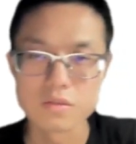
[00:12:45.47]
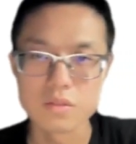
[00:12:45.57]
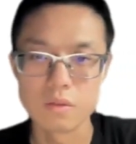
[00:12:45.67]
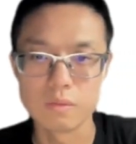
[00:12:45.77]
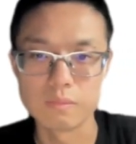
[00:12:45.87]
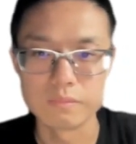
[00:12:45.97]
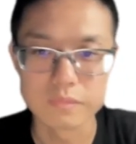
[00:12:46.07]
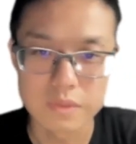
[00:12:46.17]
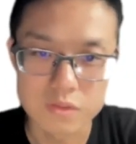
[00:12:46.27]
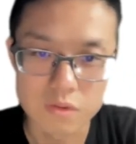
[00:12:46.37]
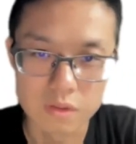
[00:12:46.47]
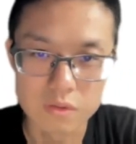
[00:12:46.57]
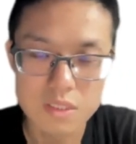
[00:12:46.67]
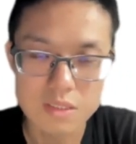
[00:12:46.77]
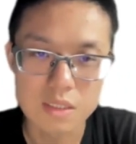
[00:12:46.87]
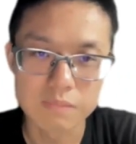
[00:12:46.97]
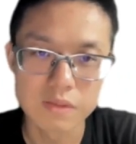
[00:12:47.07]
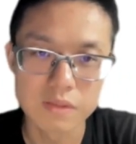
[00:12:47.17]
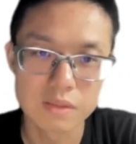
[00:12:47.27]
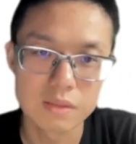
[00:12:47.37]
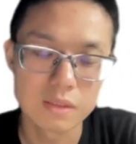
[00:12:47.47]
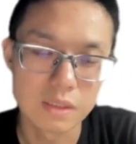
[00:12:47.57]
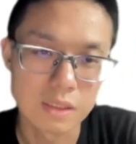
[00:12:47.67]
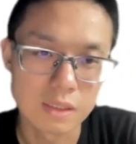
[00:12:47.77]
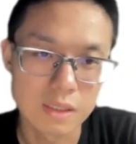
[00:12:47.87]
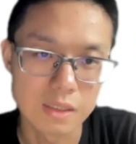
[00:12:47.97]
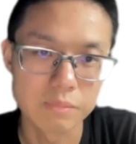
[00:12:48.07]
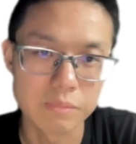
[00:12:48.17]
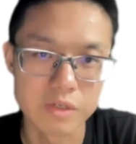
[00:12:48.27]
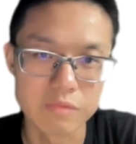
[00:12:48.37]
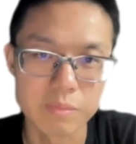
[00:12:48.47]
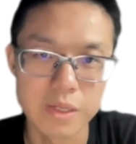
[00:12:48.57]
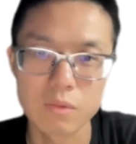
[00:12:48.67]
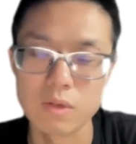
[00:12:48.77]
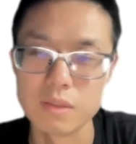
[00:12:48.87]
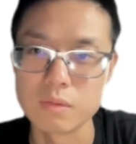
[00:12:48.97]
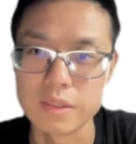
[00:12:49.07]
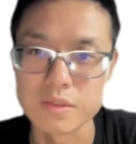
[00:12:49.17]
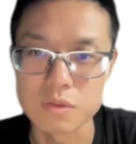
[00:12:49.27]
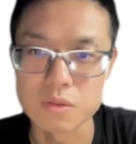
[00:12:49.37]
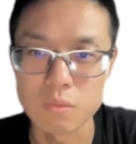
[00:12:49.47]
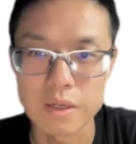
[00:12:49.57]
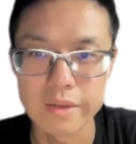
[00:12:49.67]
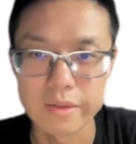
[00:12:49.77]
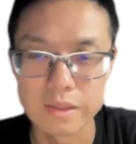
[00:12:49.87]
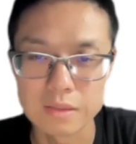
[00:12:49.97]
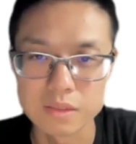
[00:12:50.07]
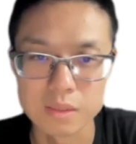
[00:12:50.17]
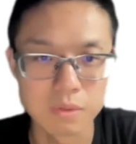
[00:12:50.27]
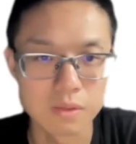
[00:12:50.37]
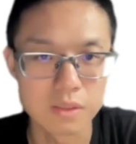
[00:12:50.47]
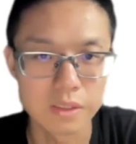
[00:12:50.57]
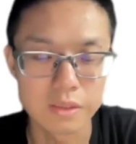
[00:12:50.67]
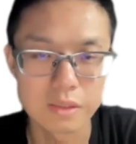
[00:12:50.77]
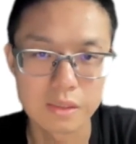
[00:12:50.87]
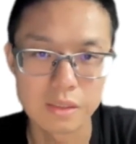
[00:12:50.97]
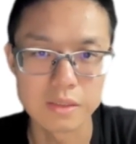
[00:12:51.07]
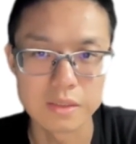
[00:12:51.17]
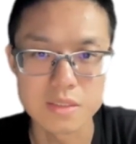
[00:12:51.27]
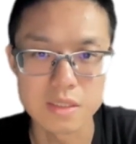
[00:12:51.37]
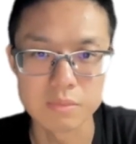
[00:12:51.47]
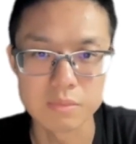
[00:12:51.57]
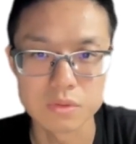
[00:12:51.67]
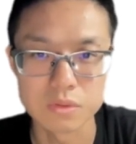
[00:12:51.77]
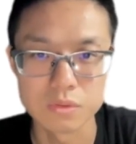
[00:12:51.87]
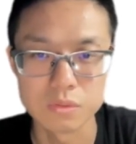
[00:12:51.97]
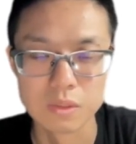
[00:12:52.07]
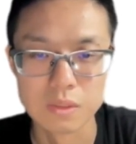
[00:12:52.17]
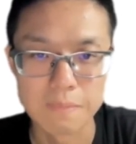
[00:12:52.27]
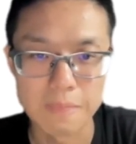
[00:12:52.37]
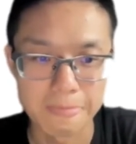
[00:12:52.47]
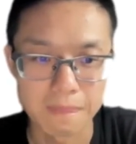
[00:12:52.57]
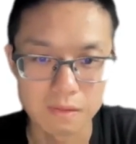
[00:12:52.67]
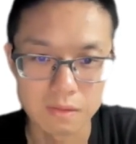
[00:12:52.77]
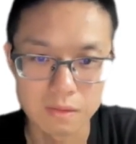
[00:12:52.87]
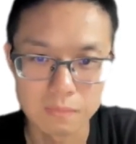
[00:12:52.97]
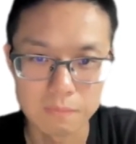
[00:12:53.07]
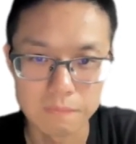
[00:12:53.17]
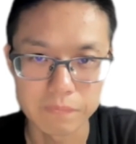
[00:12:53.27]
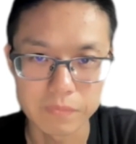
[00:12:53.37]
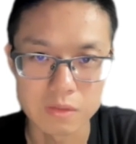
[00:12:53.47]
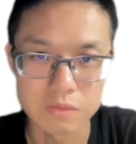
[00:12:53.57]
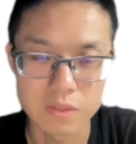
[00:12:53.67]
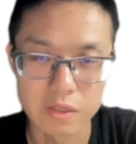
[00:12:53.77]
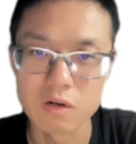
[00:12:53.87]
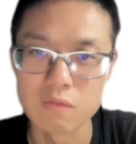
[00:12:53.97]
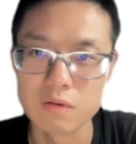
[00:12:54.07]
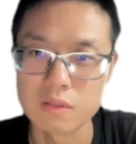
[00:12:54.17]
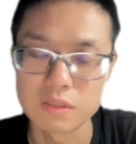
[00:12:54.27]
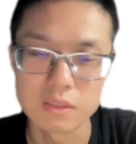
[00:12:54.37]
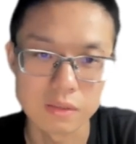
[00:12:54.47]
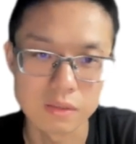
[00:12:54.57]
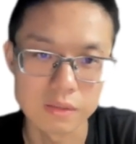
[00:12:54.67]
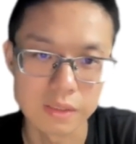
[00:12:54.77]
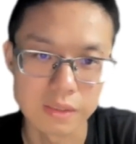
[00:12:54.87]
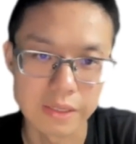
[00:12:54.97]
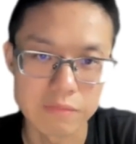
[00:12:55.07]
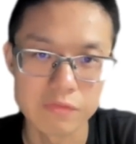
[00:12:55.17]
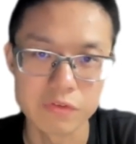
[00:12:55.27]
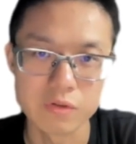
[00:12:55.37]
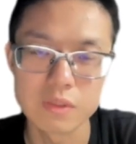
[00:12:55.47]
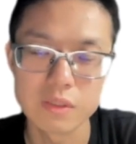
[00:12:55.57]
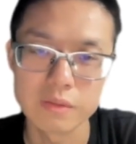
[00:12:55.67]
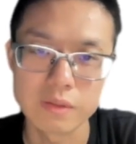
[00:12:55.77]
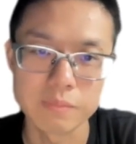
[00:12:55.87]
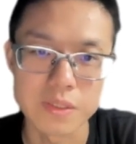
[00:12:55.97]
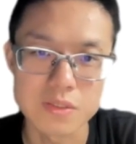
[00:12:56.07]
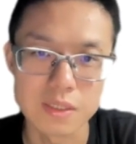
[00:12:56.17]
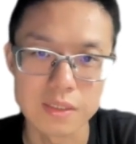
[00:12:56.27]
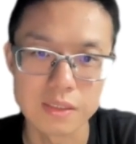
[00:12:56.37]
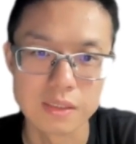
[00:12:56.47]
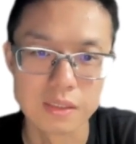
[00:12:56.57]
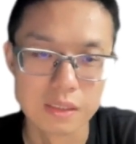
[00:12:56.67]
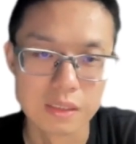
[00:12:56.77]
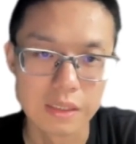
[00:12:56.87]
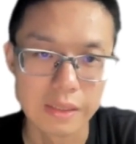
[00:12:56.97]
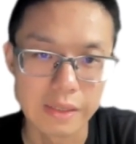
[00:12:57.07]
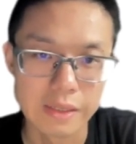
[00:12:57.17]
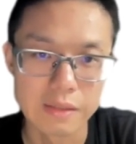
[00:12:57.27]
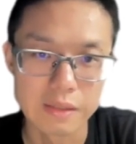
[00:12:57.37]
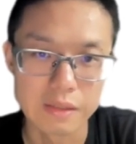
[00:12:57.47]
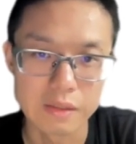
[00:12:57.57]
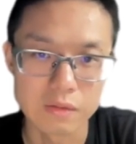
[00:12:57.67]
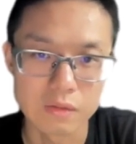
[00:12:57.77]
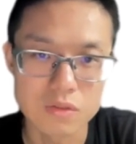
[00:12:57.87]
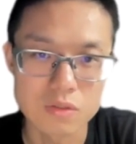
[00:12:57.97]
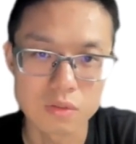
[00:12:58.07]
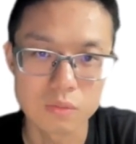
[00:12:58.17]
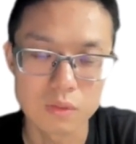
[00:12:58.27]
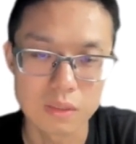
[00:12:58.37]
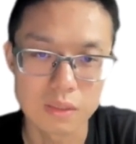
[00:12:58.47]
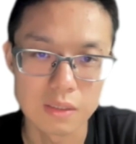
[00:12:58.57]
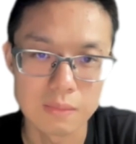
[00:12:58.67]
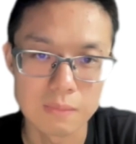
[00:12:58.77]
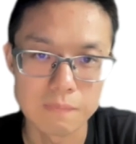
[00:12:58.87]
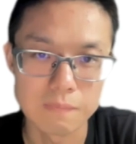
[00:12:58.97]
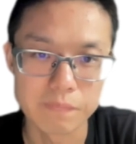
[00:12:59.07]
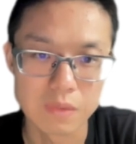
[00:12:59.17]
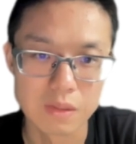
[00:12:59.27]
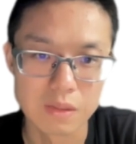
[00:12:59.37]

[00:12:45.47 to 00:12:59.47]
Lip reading: So those are some of the kind of brief background, right? So why deep learning is able to take over in every field, basically, and also